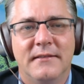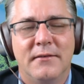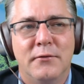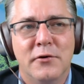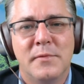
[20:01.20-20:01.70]

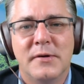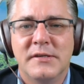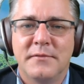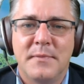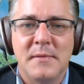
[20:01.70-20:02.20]
rumors
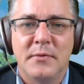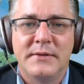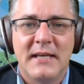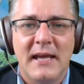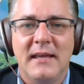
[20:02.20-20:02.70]
of people
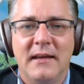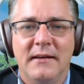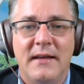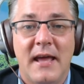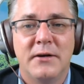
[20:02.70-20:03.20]

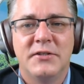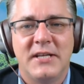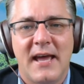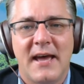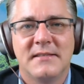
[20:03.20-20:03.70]
taking
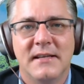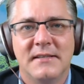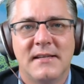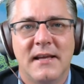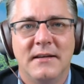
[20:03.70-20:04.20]
energy
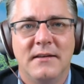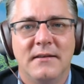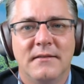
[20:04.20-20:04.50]
assets and